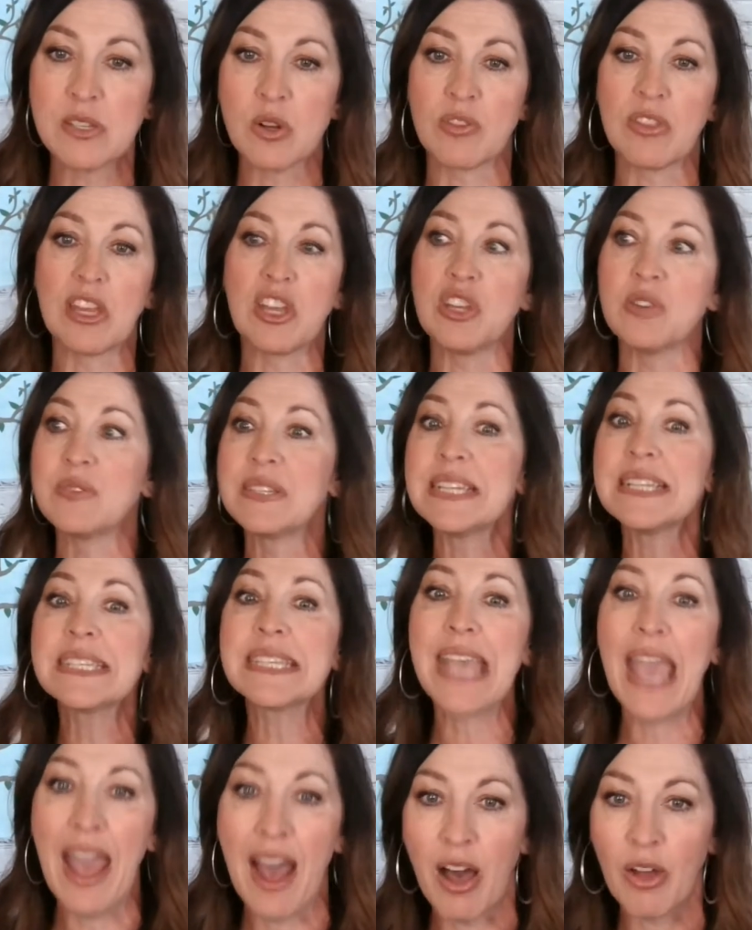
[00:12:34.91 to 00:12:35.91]
or that you
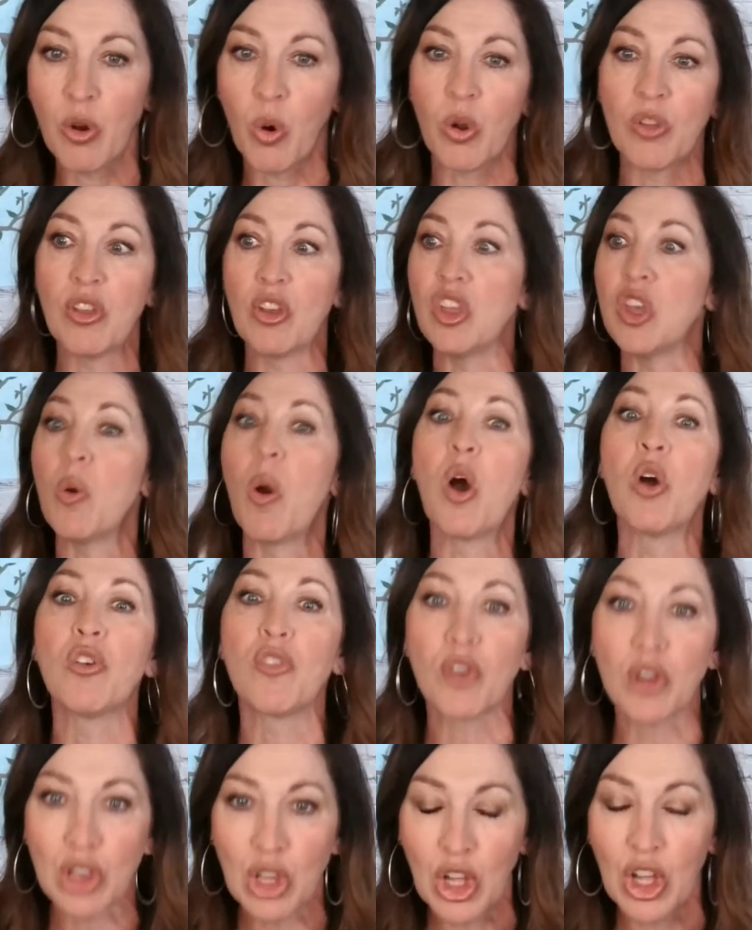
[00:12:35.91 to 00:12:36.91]
discount, or that you
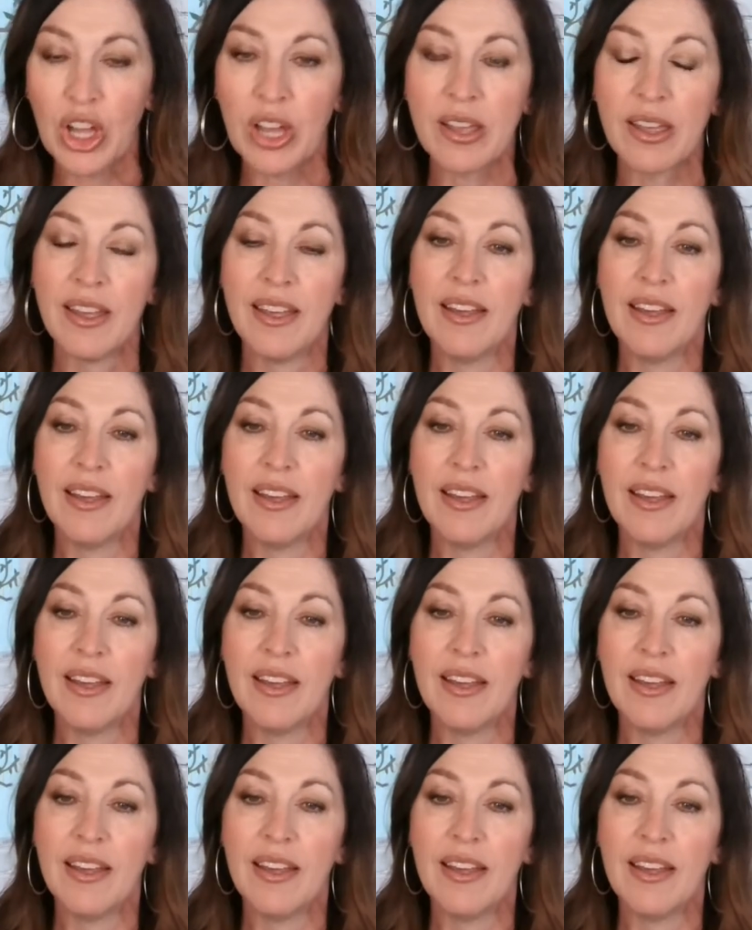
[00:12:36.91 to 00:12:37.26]
overlook